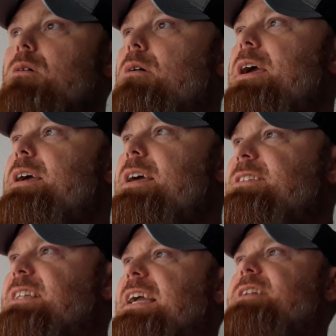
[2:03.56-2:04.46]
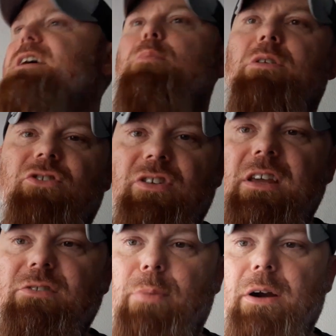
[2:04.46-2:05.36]
It's like a double
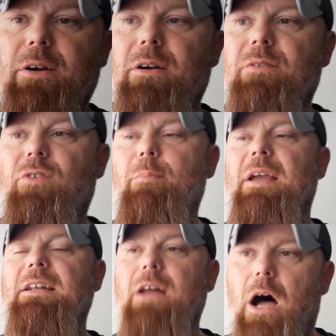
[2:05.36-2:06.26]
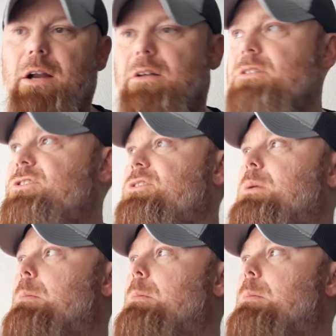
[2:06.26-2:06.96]
cheeseburger from McDonald's.